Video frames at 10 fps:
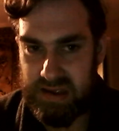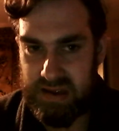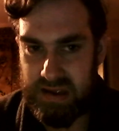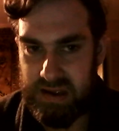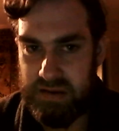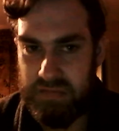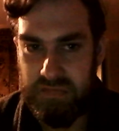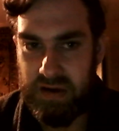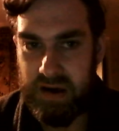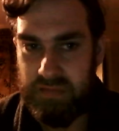her
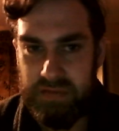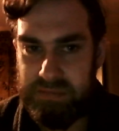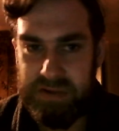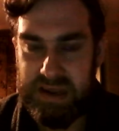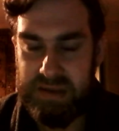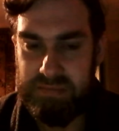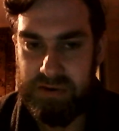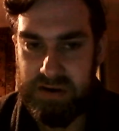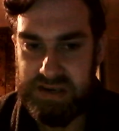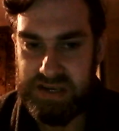father, played
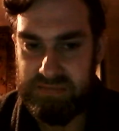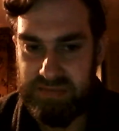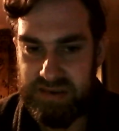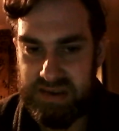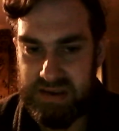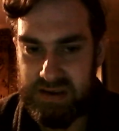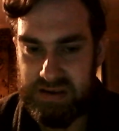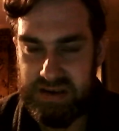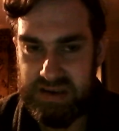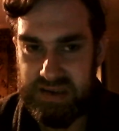by Jim
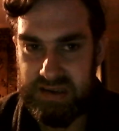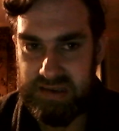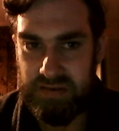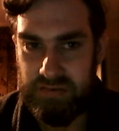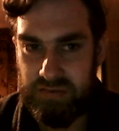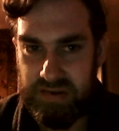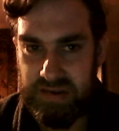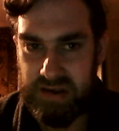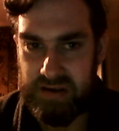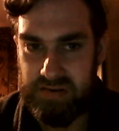Sturgess, is
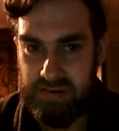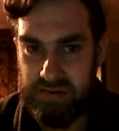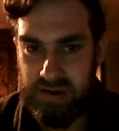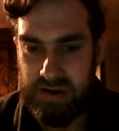also